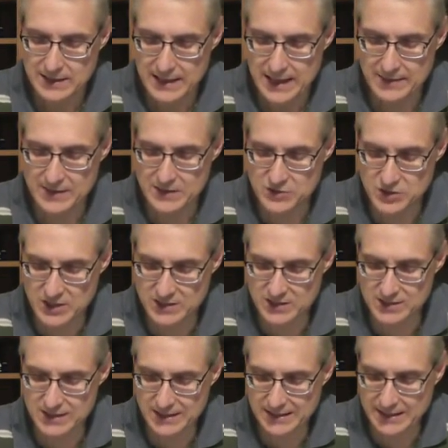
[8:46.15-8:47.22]
And then
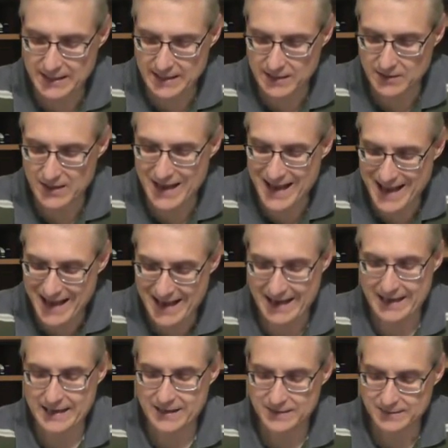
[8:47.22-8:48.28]
Jesus declared,
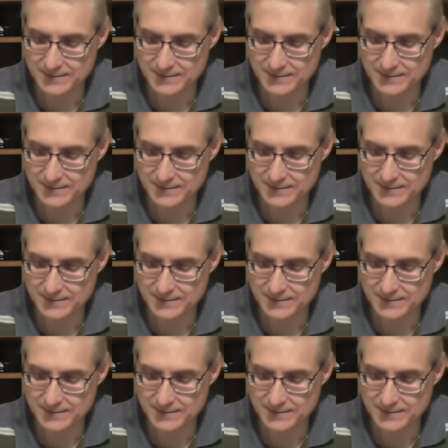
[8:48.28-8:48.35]
"I,